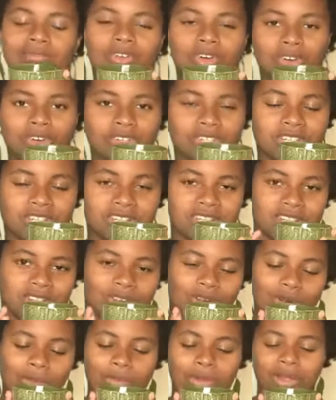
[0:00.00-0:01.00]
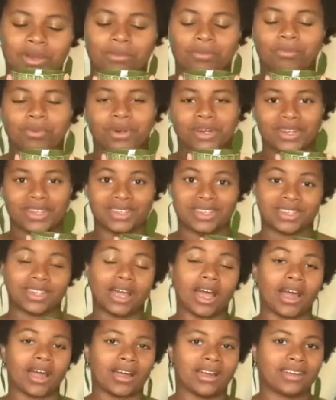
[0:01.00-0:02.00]
all tea is homemade, but
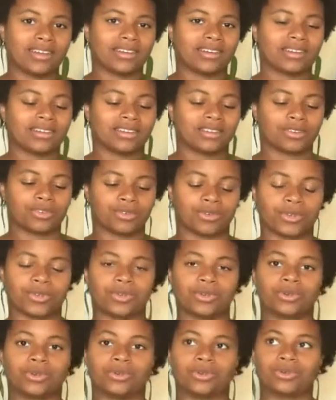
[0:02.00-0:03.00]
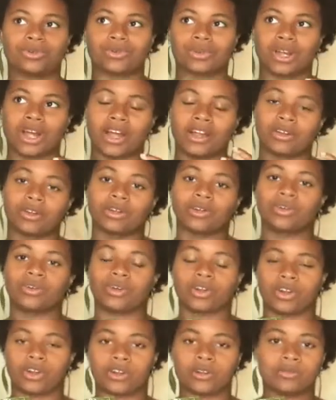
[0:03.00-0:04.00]
I grow
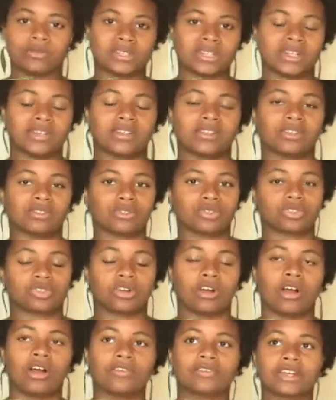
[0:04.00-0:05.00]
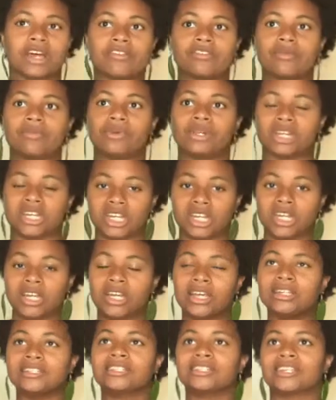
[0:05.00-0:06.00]
herbs in a little trough. I have a mini
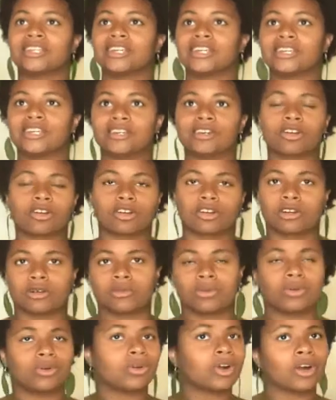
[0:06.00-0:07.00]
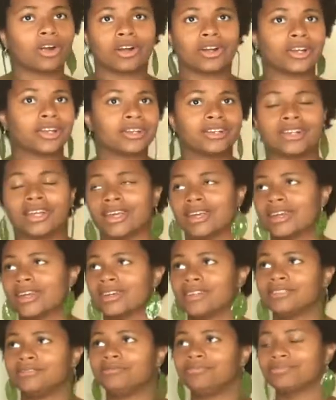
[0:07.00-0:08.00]
tea herbal garden,
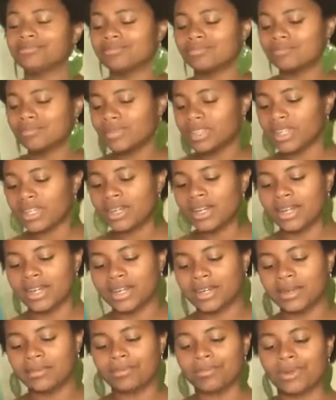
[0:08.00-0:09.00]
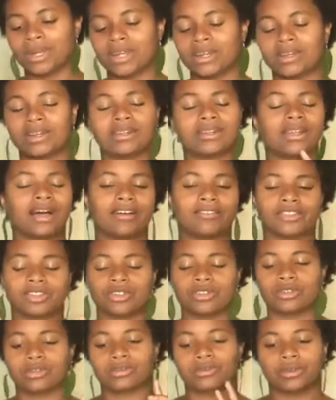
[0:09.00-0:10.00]
and I made
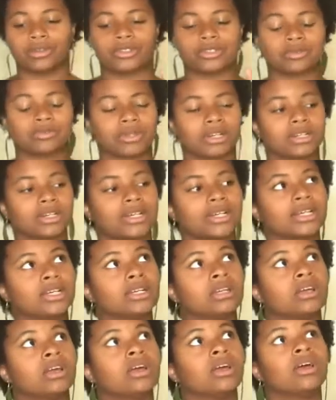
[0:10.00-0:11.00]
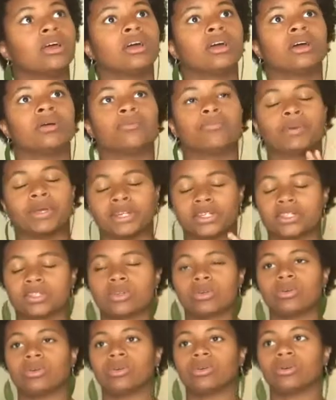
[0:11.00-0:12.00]
lavender, rosemary,
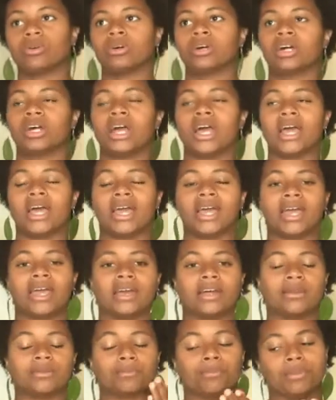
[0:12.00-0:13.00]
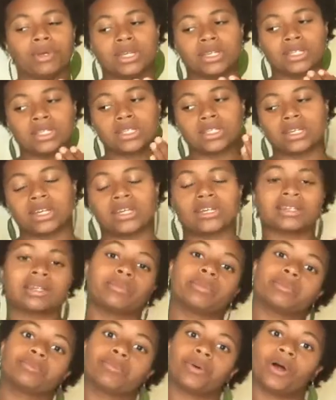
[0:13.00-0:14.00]
basil, and mint and
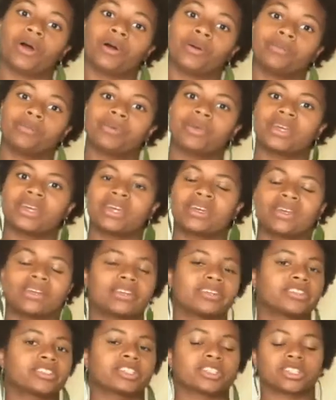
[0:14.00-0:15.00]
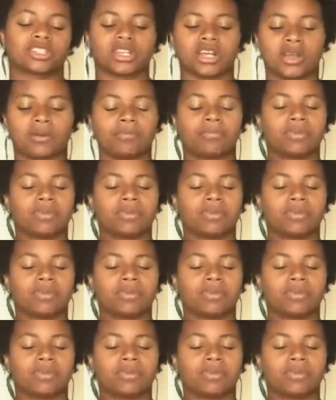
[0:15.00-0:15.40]
lemon balm. And it's just,